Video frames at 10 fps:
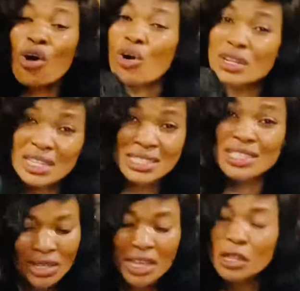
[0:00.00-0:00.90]
Honestly,
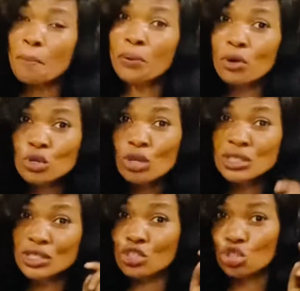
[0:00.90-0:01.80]
the
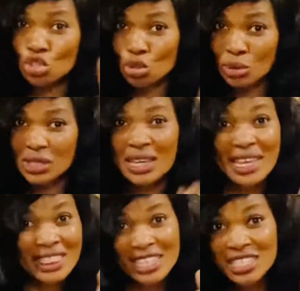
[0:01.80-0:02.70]
products used
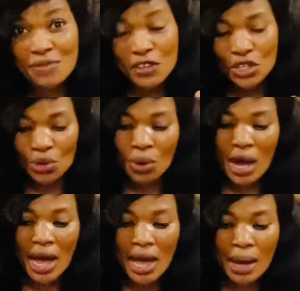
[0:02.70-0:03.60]
in this video
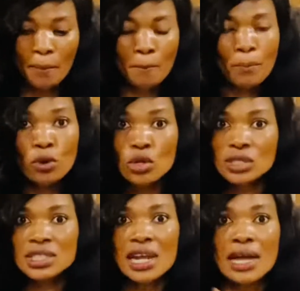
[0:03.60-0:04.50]
are products
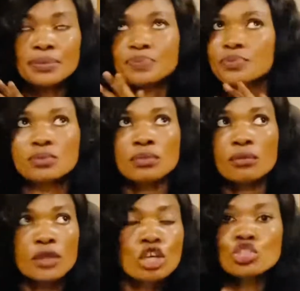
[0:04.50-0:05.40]
that are
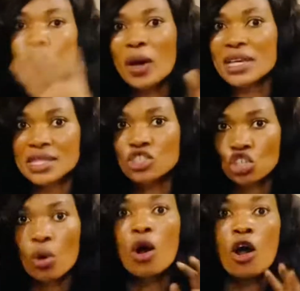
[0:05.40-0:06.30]
super
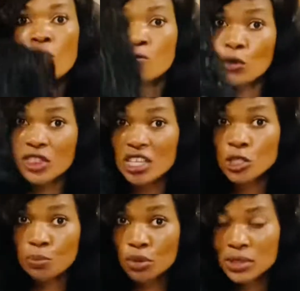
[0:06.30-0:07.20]
essential for this
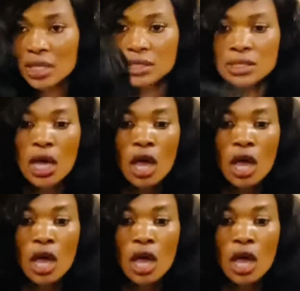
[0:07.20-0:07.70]
process.